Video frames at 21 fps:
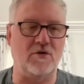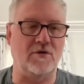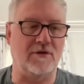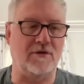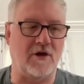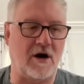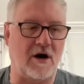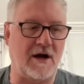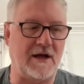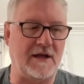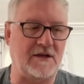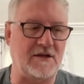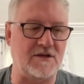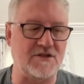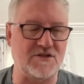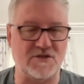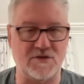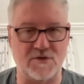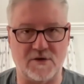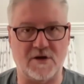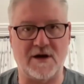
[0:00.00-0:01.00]
lie,
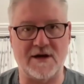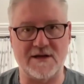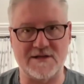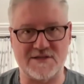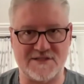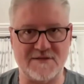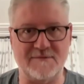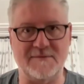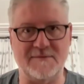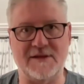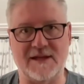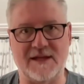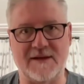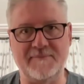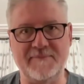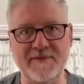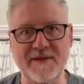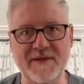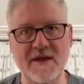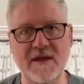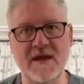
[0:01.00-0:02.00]
because you and I are similar
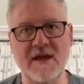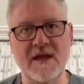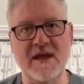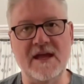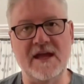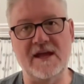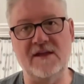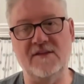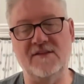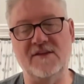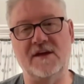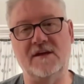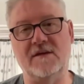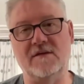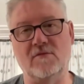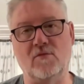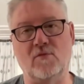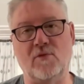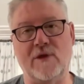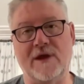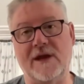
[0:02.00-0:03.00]
in that
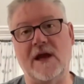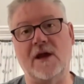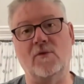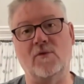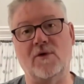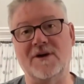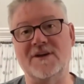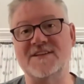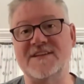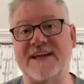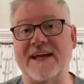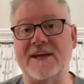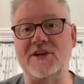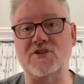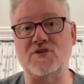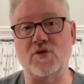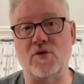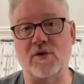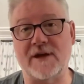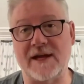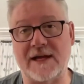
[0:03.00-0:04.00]
we don't want to take
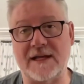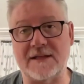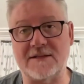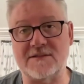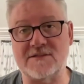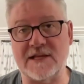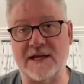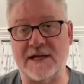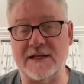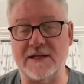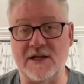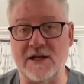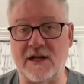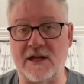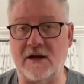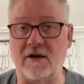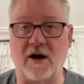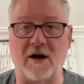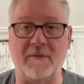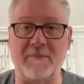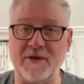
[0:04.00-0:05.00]
shortcuts. And, you
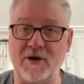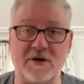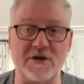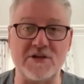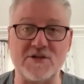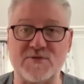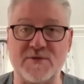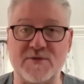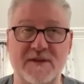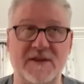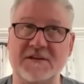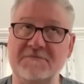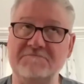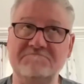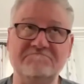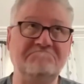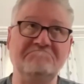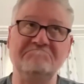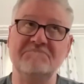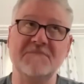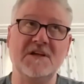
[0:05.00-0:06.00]
know, I'll be honest with you,
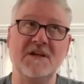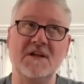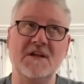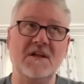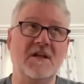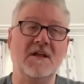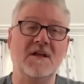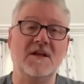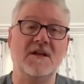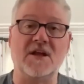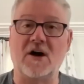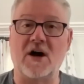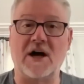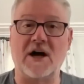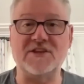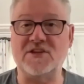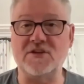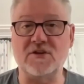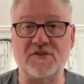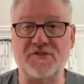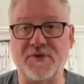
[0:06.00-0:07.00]
you know, I
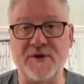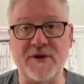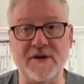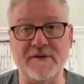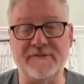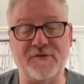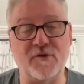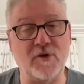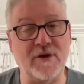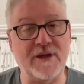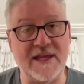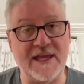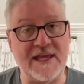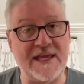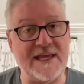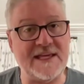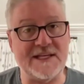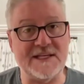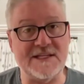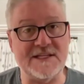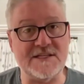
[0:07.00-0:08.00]
took 3 or 4
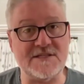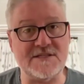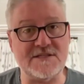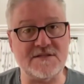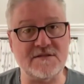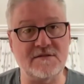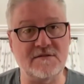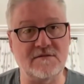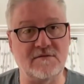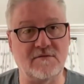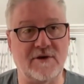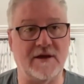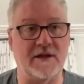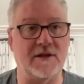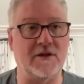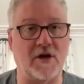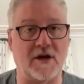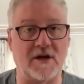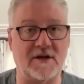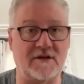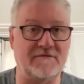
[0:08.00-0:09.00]
years where a
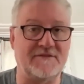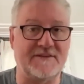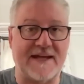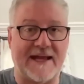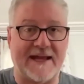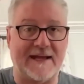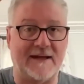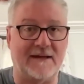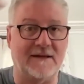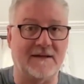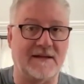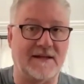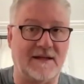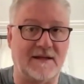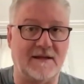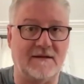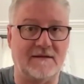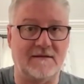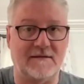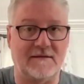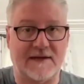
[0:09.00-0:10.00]
lot of
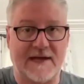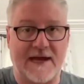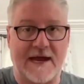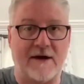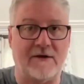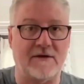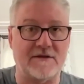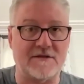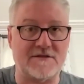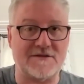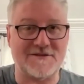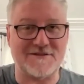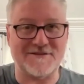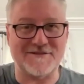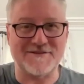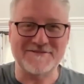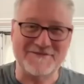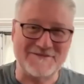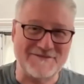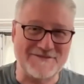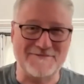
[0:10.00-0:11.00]
dangling
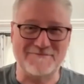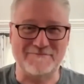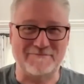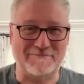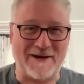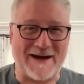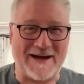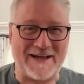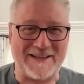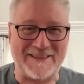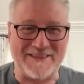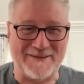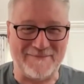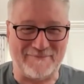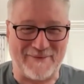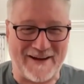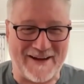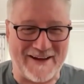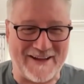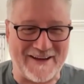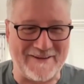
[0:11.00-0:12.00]
carrots, pardon the
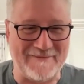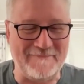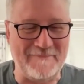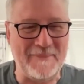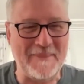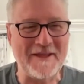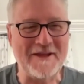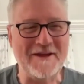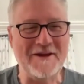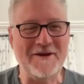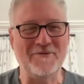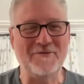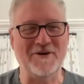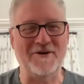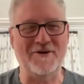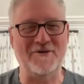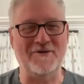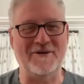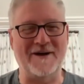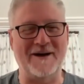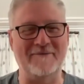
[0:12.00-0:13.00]
pun,
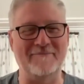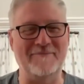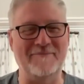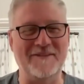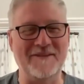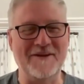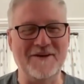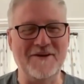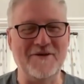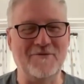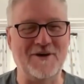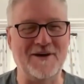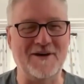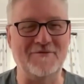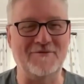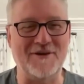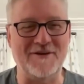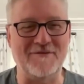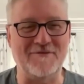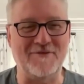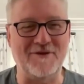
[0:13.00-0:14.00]

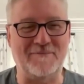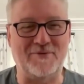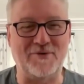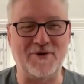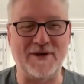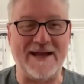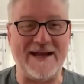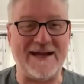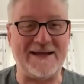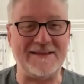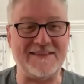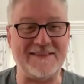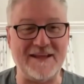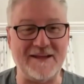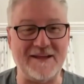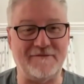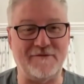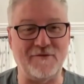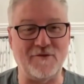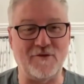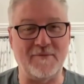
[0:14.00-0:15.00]
were put out there
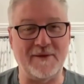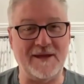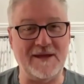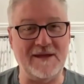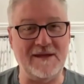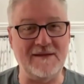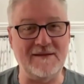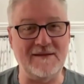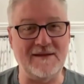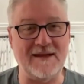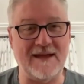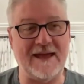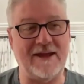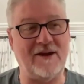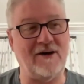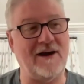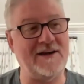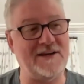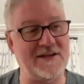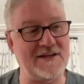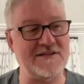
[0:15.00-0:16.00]
for me. And
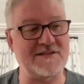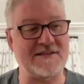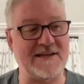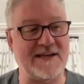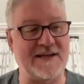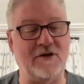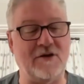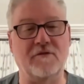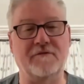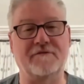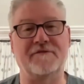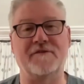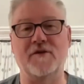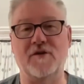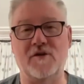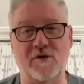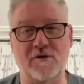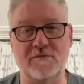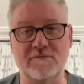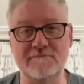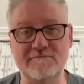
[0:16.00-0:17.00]
I just held
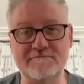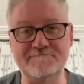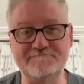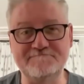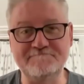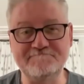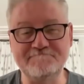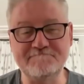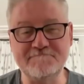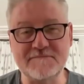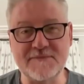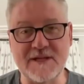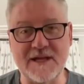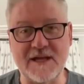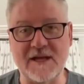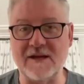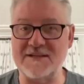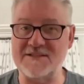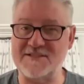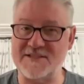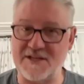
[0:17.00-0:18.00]
firm,
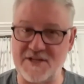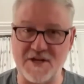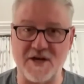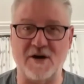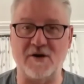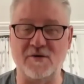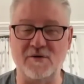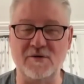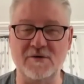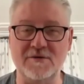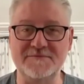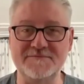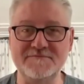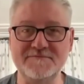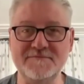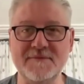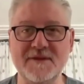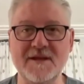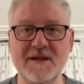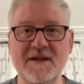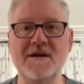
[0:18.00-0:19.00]
and I said, no,
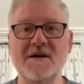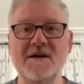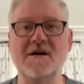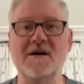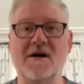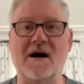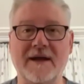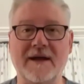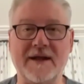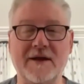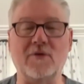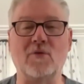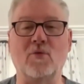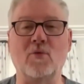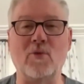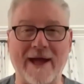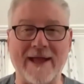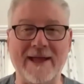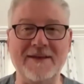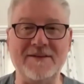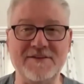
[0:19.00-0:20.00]
I'm going to
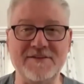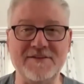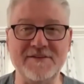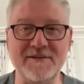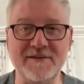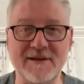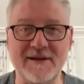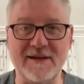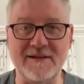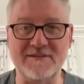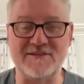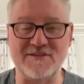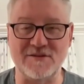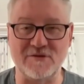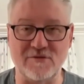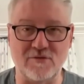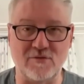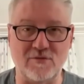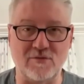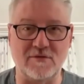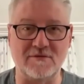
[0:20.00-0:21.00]
wait
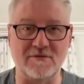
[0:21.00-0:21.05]
until